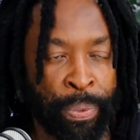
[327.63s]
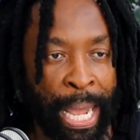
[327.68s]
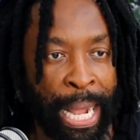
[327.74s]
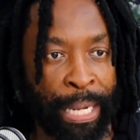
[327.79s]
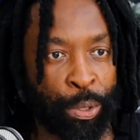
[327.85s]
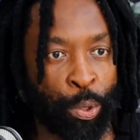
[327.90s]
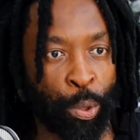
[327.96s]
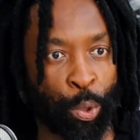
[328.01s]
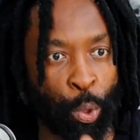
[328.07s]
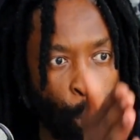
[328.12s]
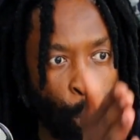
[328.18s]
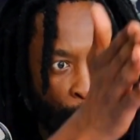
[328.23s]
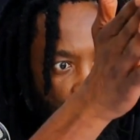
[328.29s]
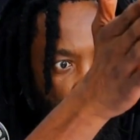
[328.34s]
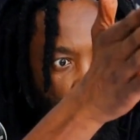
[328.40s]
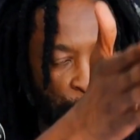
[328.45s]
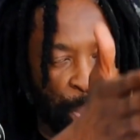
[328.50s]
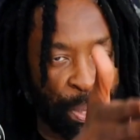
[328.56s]
And to do
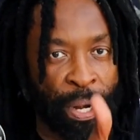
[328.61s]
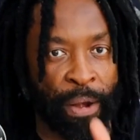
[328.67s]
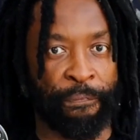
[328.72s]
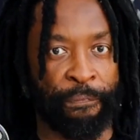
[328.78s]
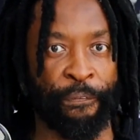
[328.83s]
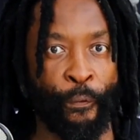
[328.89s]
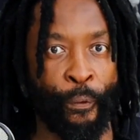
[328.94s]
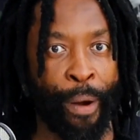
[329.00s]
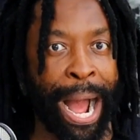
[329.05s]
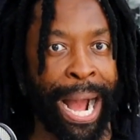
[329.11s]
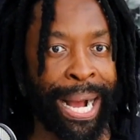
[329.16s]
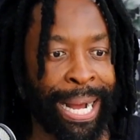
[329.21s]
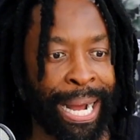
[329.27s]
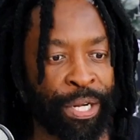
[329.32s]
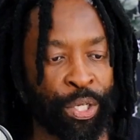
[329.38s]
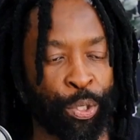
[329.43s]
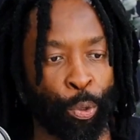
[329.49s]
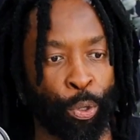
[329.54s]
1, 2, 3, and 4, I
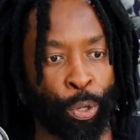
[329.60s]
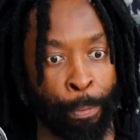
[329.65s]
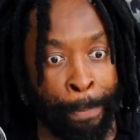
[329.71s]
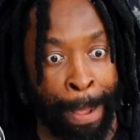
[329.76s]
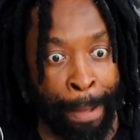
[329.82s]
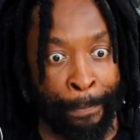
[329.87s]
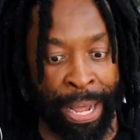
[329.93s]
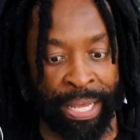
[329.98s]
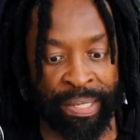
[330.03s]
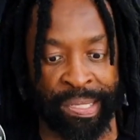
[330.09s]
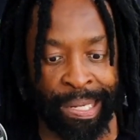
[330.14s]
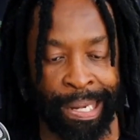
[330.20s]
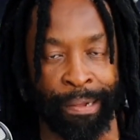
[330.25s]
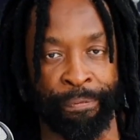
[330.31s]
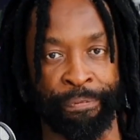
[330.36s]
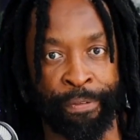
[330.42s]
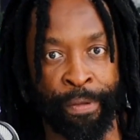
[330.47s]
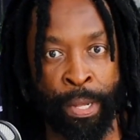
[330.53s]
can't do it all by
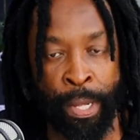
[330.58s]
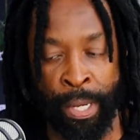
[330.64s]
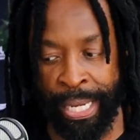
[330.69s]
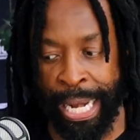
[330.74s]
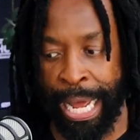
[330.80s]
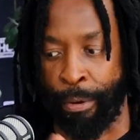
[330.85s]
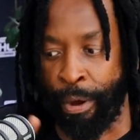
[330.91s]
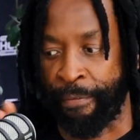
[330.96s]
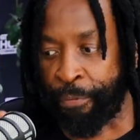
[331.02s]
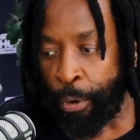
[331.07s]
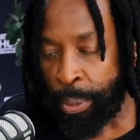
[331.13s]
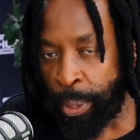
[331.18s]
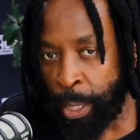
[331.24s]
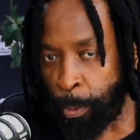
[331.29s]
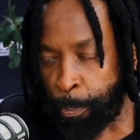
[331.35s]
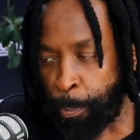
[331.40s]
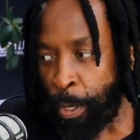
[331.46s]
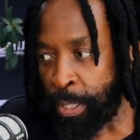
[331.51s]
myself. Now I've got
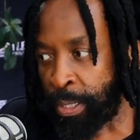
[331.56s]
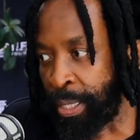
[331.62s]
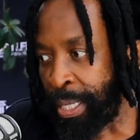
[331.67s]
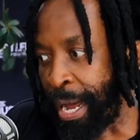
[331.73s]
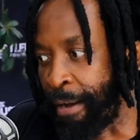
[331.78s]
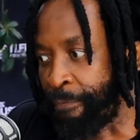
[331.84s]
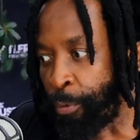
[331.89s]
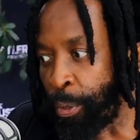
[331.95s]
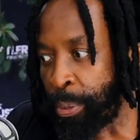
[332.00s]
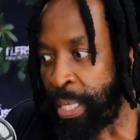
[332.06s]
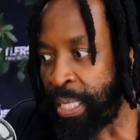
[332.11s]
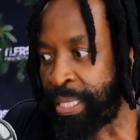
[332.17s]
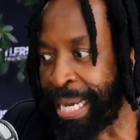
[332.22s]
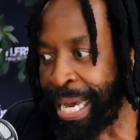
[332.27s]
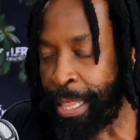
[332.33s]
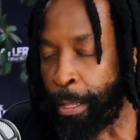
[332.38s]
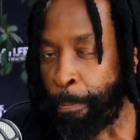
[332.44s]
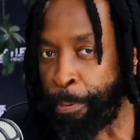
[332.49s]
this person, now I've got this
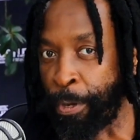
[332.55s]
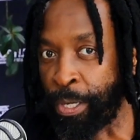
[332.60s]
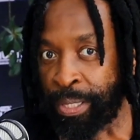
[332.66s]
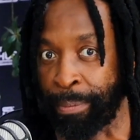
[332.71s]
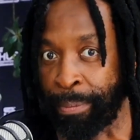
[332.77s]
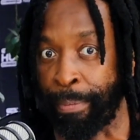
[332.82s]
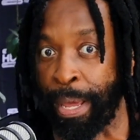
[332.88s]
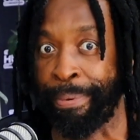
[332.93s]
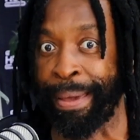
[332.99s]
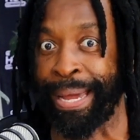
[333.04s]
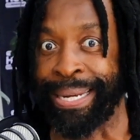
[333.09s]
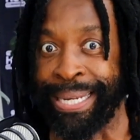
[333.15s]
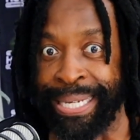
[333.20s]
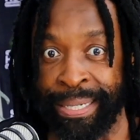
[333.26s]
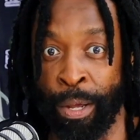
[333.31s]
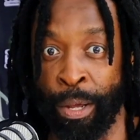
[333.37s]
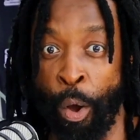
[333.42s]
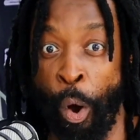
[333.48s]
other person. Maybe I
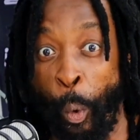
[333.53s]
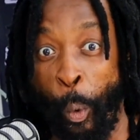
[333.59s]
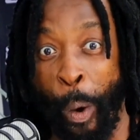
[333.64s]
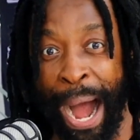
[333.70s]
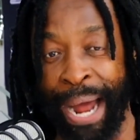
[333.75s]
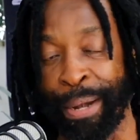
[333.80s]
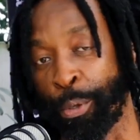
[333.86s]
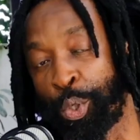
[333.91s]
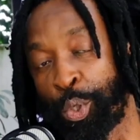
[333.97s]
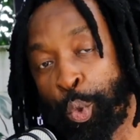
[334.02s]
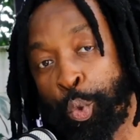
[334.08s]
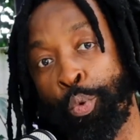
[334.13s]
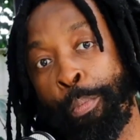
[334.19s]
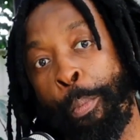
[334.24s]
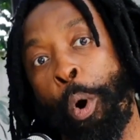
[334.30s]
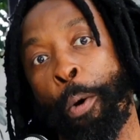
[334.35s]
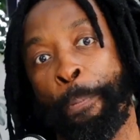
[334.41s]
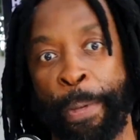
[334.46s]
need 1 or 2
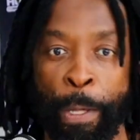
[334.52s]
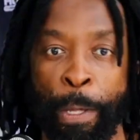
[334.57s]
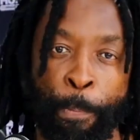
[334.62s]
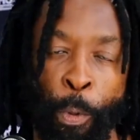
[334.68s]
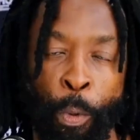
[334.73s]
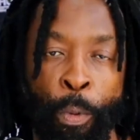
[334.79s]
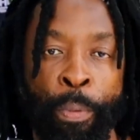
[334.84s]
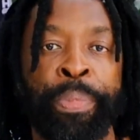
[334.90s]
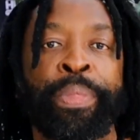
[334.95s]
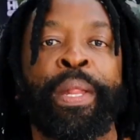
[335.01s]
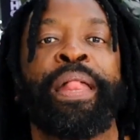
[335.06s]
more people.